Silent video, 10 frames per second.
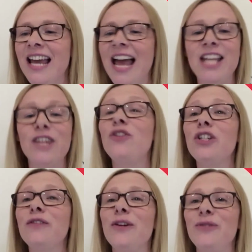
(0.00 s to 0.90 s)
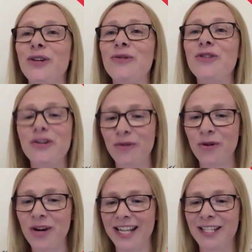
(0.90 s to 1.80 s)
and you've just found out that you've
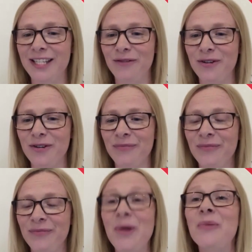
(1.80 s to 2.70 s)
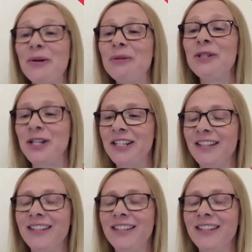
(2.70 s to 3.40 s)
got an interview. Well done.